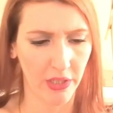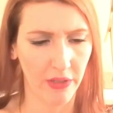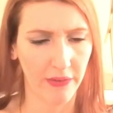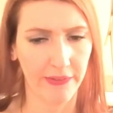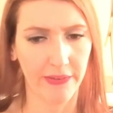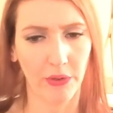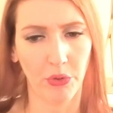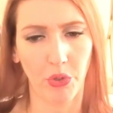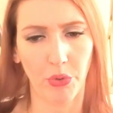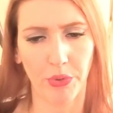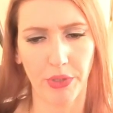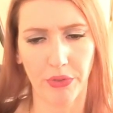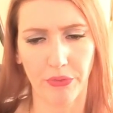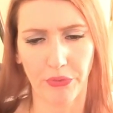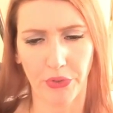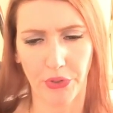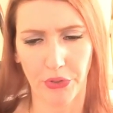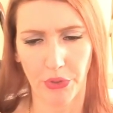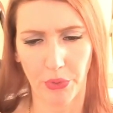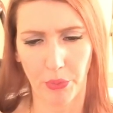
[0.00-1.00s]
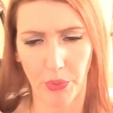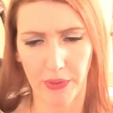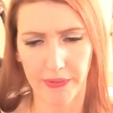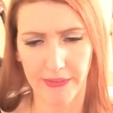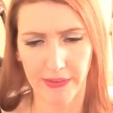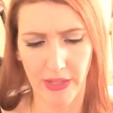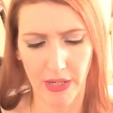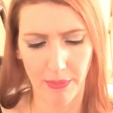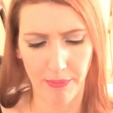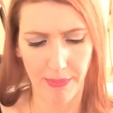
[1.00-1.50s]
So going further, what's
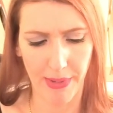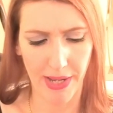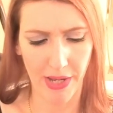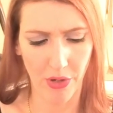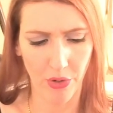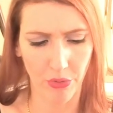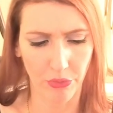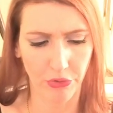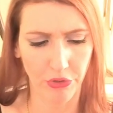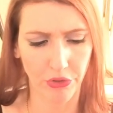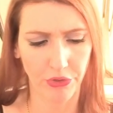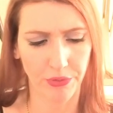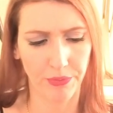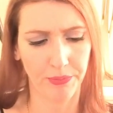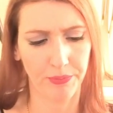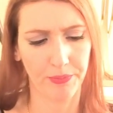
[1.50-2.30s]
that about?